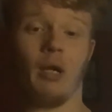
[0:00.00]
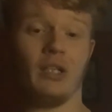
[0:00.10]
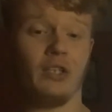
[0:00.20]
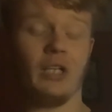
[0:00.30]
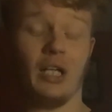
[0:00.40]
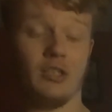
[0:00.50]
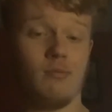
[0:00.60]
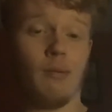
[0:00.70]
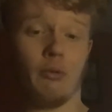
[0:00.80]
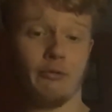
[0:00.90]
And I know that I can
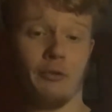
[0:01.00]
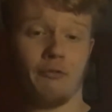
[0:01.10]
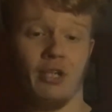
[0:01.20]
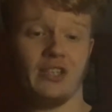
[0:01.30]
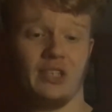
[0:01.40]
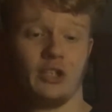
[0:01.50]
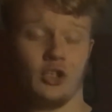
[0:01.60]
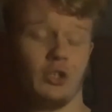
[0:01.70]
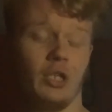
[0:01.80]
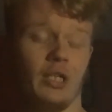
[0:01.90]
remember for a fact I
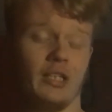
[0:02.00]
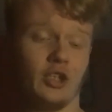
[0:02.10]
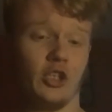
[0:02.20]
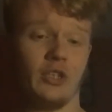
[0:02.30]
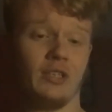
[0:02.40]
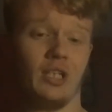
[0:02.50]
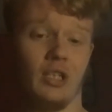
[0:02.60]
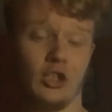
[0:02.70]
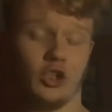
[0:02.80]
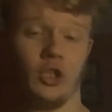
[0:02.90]
actually I actually did that
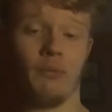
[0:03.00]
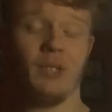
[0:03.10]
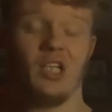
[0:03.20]
last year.